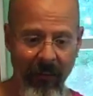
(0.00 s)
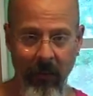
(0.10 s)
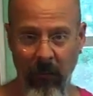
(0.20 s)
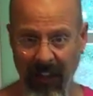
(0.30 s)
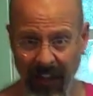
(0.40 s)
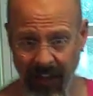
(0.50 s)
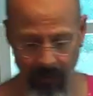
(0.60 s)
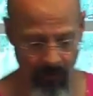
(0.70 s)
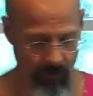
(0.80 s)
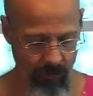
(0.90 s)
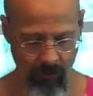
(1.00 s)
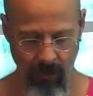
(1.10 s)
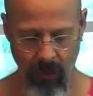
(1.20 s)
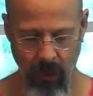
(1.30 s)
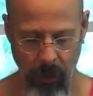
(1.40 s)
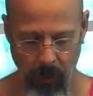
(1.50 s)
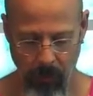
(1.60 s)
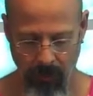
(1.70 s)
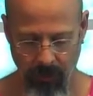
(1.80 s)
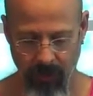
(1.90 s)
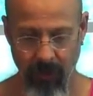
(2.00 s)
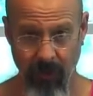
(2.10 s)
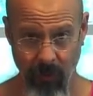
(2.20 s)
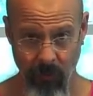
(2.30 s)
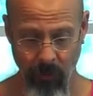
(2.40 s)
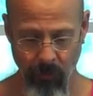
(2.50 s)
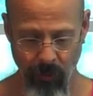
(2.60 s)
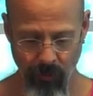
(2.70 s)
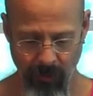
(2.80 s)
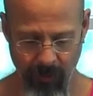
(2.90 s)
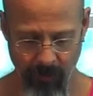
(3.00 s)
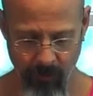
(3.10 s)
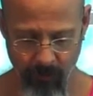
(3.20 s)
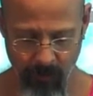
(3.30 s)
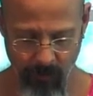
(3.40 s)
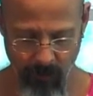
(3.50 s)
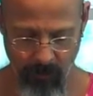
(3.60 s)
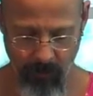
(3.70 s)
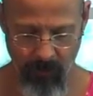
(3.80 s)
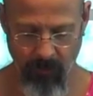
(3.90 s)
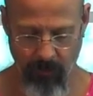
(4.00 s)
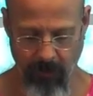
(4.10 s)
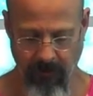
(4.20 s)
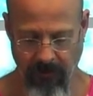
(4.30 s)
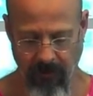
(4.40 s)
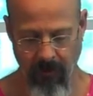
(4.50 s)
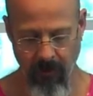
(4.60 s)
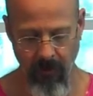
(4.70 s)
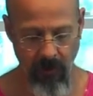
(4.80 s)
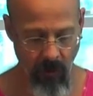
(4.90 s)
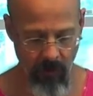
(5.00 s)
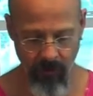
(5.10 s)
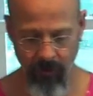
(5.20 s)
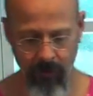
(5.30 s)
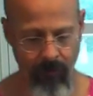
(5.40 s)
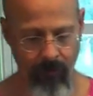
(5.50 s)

them by hand, but when you puree them, just put them into a colander,